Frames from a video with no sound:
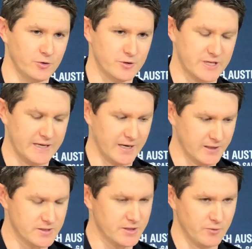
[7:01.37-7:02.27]
use, again,
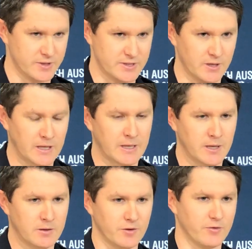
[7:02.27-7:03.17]
exterior to
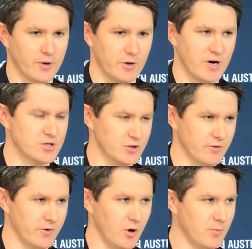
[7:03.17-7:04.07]
the three crashes
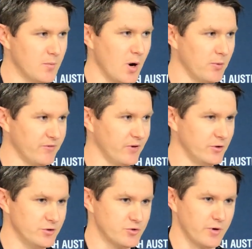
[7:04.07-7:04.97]
overnight, but mobile phone
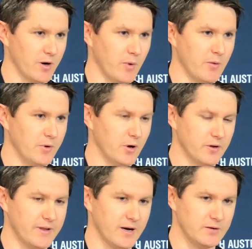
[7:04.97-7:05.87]
use straight away, we know
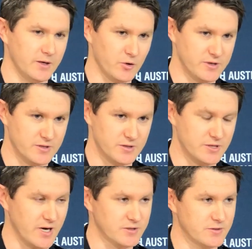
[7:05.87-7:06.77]
that increases your
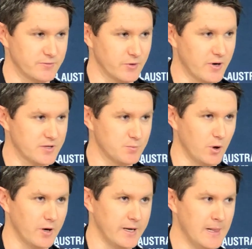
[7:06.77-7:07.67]
chances of a crash
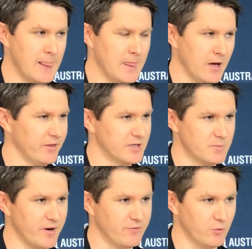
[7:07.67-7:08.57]
by, I think it's
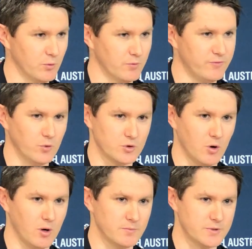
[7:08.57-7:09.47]
about four
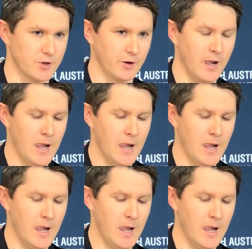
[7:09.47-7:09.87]
times. So